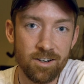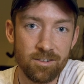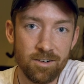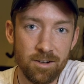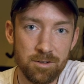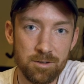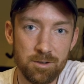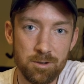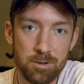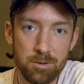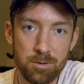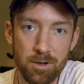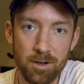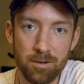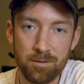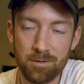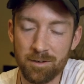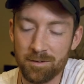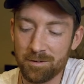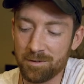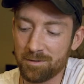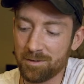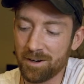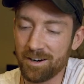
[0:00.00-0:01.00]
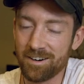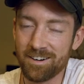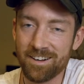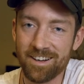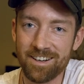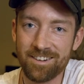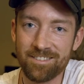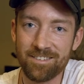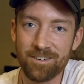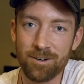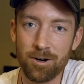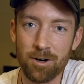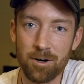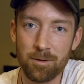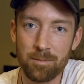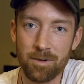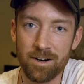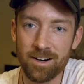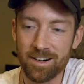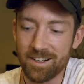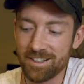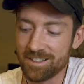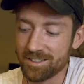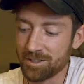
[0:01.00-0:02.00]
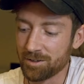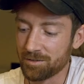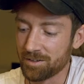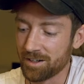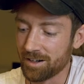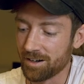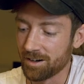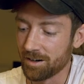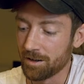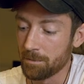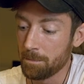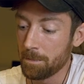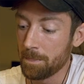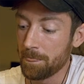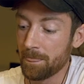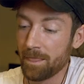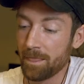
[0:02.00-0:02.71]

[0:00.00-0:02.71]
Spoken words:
around 212 Fahrenheit for our Americans over here,